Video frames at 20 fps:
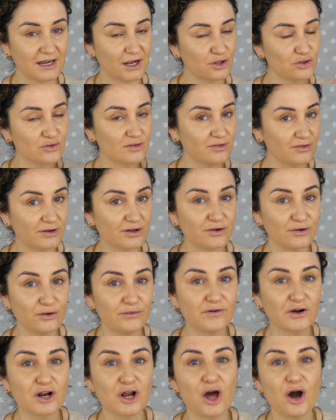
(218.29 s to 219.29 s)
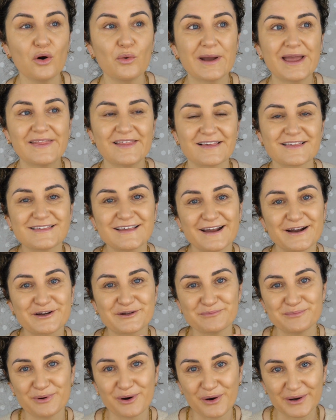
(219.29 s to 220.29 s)
I just love a glow in a
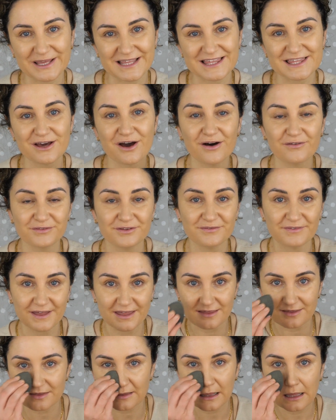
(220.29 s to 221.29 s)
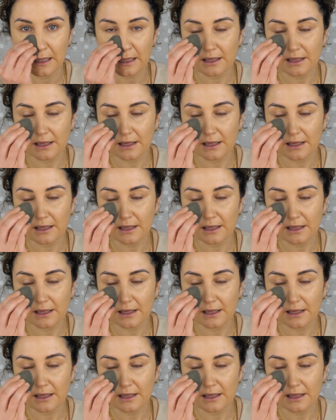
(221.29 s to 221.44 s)
certain point of the face.